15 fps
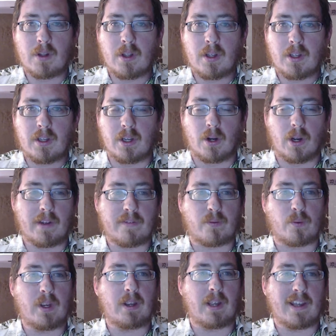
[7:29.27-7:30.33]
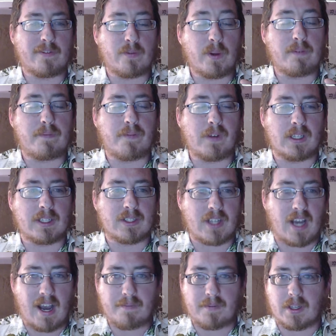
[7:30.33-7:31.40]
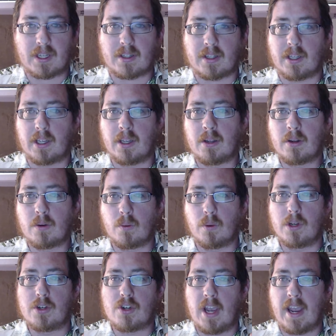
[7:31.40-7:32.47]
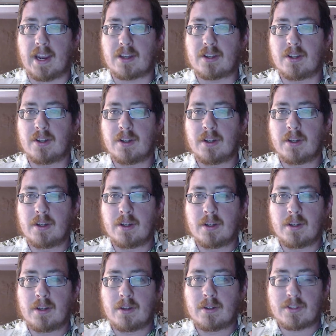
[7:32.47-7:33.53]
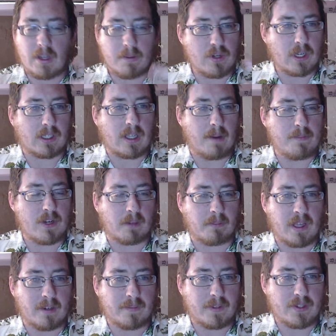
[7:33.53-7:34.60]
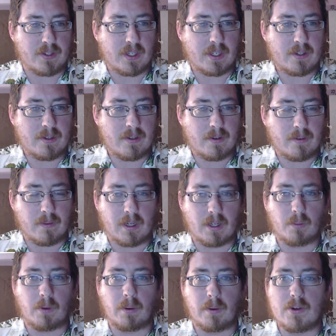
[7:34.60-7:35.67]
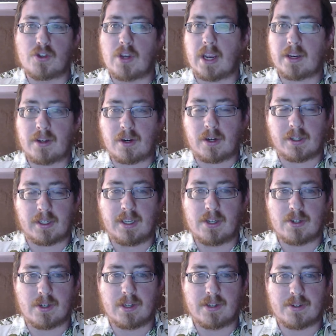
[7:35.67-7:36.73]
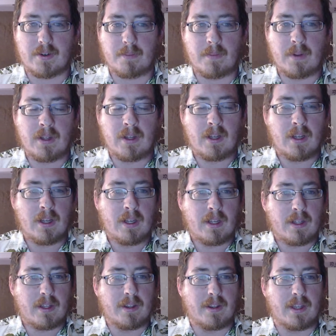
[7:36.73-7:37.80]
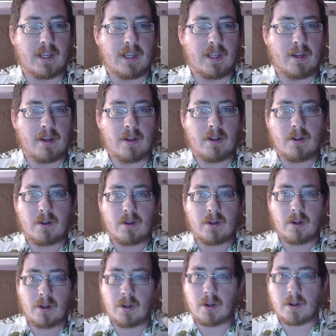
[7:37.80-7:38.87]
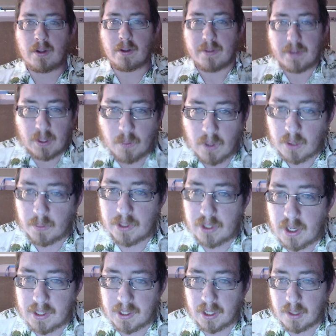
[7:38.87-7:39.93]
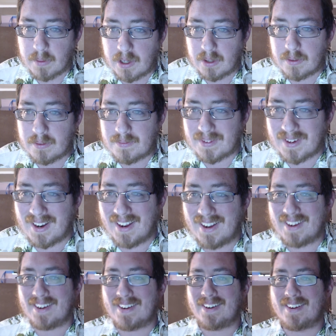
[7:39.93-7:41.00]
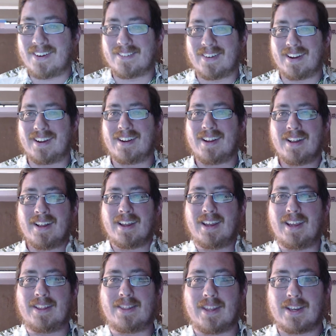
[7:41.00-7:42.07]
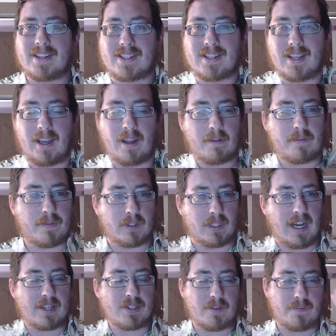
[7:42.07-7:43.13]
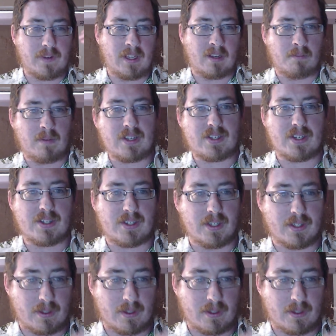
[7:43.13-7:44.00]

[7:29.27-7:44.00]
if we philosophically reject subject-object metaphysics, right? We reject Cartesianism, then what are we talking about? Right? He thinks that philosophy and mysticism,